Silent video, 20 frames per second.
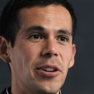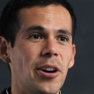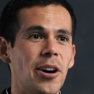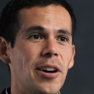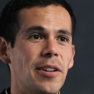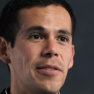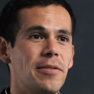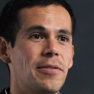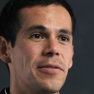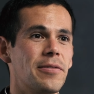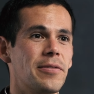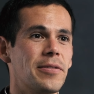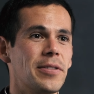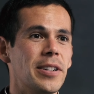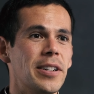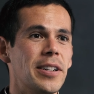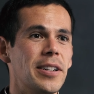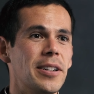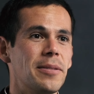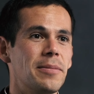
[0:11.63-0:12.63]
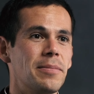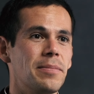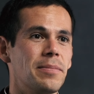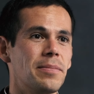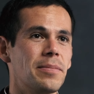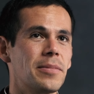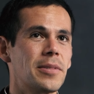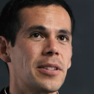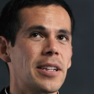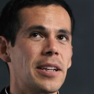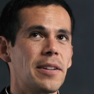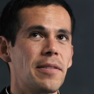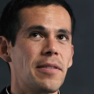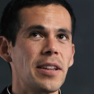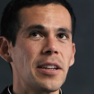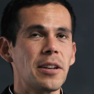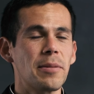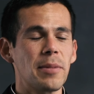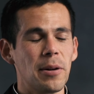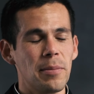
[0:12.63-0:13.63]
off to kind of
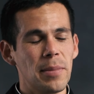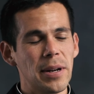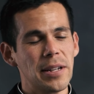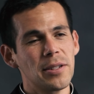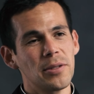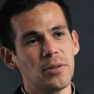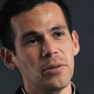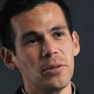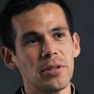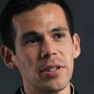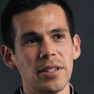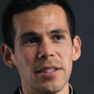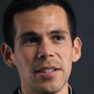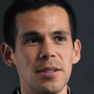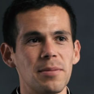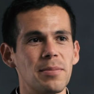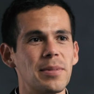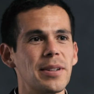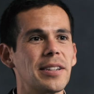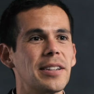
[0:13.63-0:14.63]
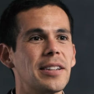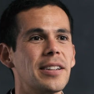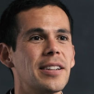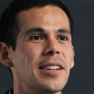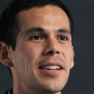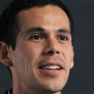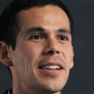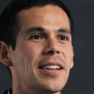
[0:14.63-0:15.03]
think about med school, because it's a big